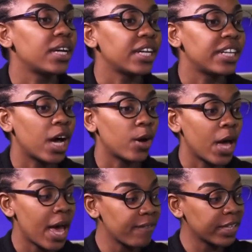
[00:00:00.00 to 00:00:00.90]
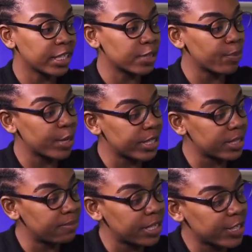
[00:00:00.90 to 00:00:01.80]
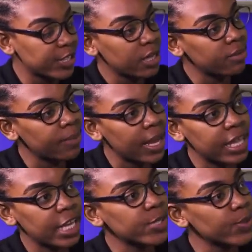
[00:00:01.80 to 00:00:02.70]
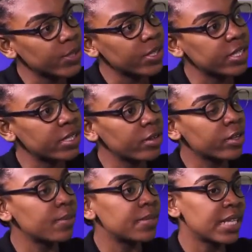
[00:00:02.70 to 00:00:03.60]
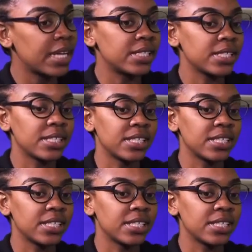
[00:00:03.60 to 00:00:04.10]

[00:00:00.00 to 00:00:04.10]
Now, having this person being shaped by their certain circumstances,